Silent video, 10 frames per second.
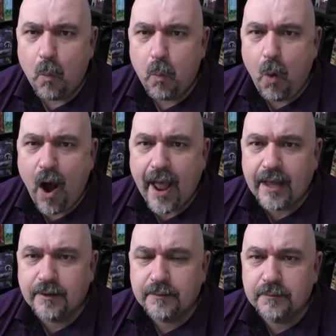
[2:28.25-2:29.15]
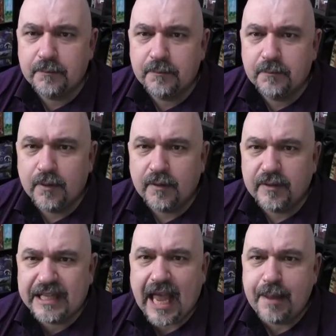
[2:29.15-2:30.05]
Why?
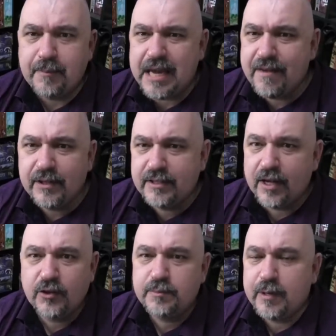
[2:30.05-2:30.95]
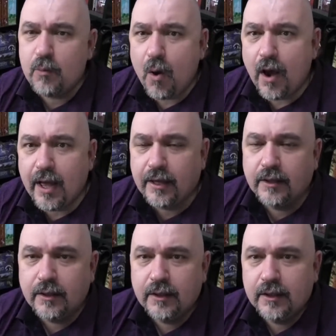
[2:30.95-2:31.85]
The game never tells me why
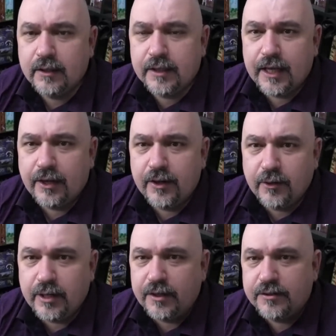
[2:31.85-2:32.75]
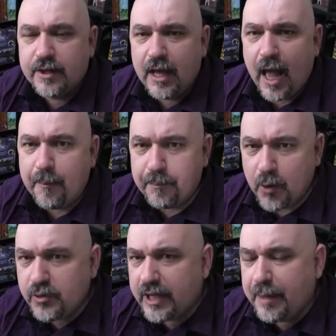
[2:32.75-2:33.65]
the Caledonians are
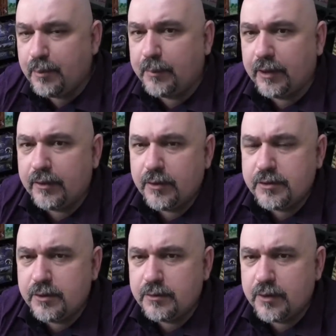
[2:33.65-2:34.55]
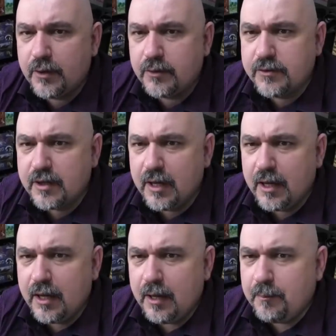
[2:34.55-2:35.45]
boat capable in those two turns,
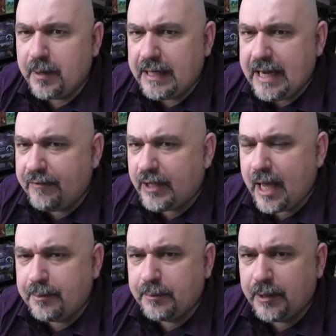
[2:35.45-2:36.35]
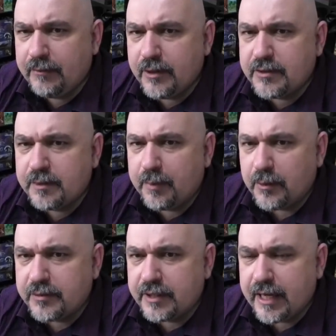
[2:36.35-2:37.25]
but never capable of using
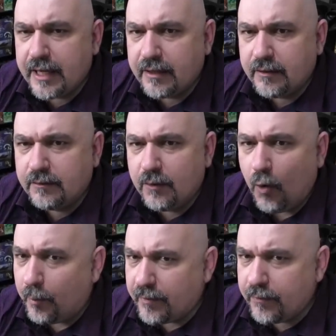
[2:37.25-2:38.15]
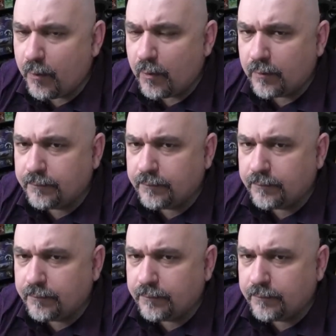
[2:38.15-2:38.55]
boats again or before.